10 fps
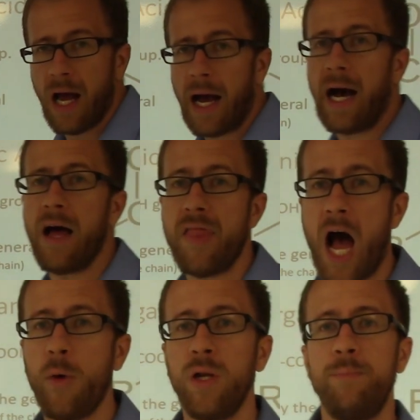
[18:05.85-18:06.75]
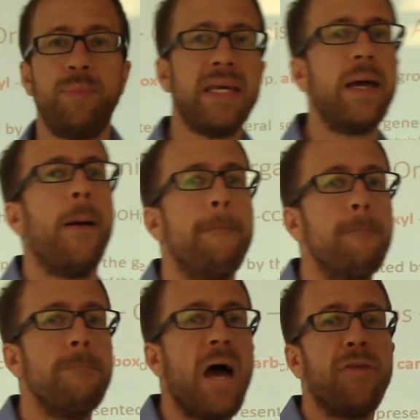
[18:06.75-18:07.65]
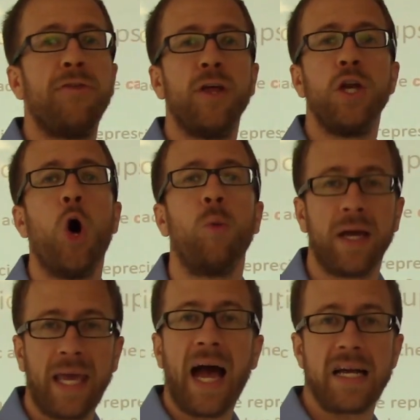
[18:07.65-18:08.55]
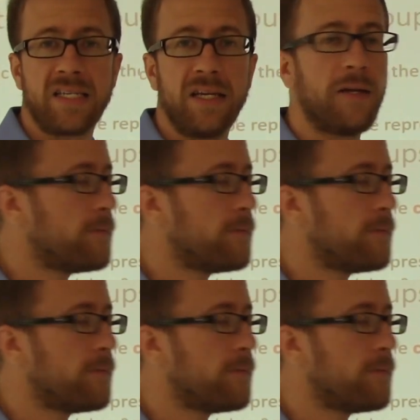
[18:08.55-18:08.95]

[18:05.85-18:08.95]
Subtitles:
that would be methanoic acid.